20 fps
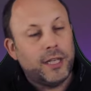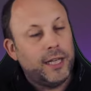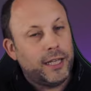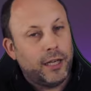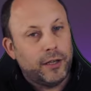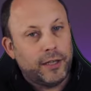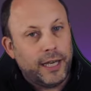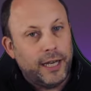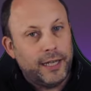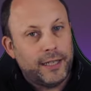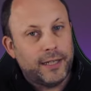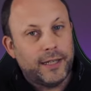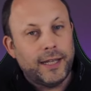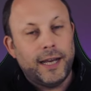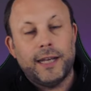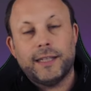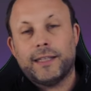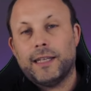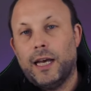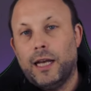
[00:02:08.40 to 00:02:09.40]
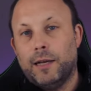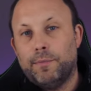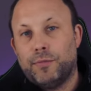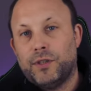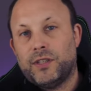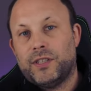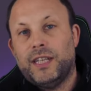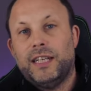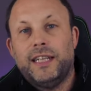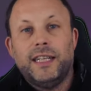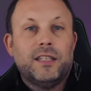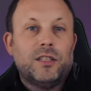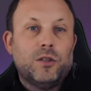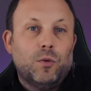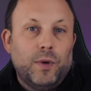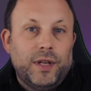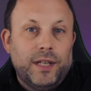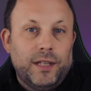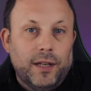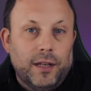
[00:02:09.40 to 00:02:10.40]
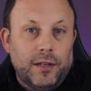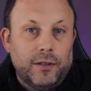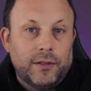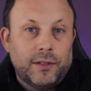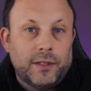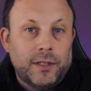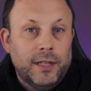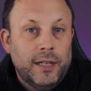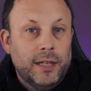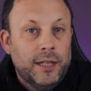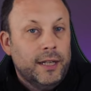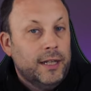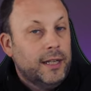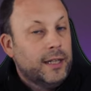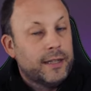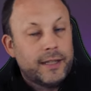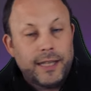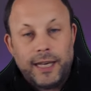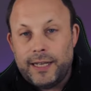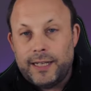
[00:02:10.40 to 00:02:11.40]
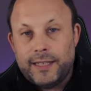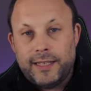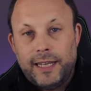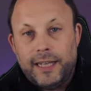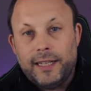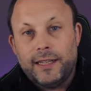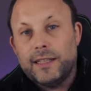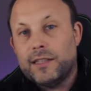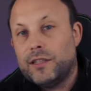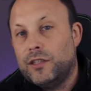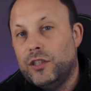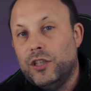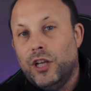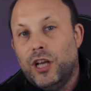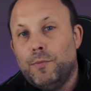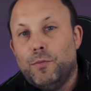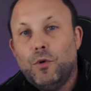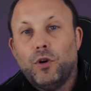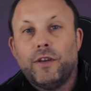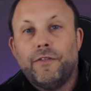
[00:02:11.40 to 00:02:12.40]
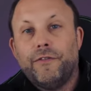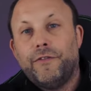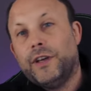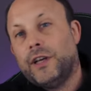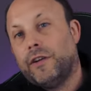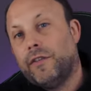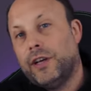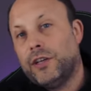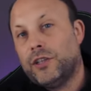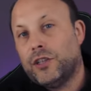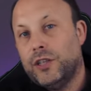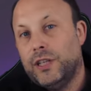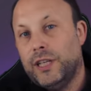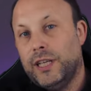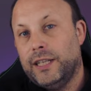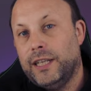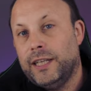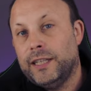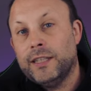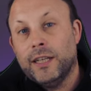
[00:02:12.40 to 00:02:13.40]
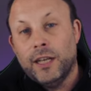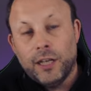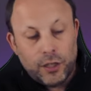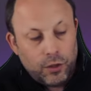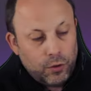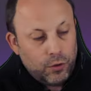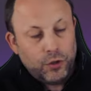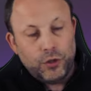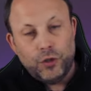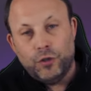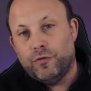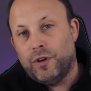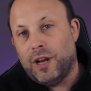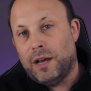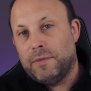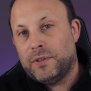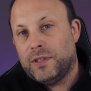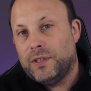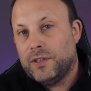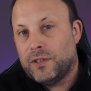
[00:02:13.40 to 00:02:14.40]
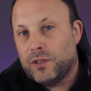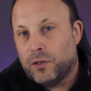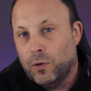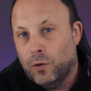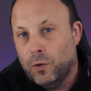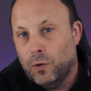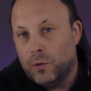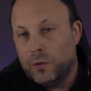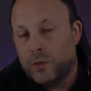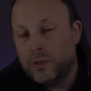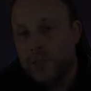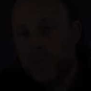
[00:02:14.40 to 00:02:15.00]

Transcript: Click OK to that and proceed into Windows. That is it. There's no more configuration needed. Your new RAM is installed.